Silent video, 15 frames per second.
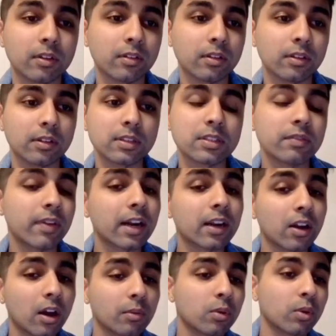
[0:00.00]
This is a very
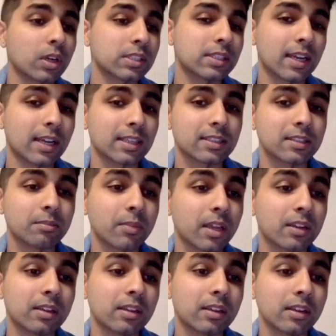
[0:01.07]
common question asked in
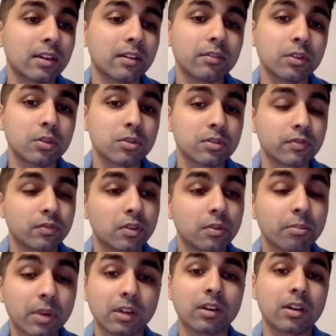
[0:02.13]
many interviews for
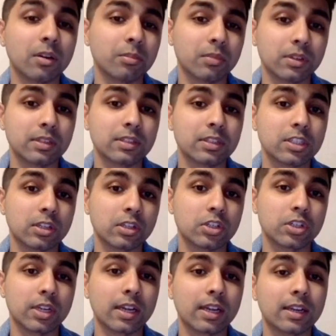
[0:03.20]
bigger companies such
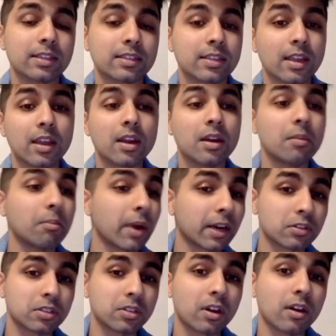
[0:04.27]
as
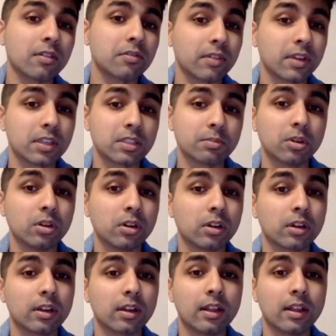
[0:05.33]
Microsoft, Facebook,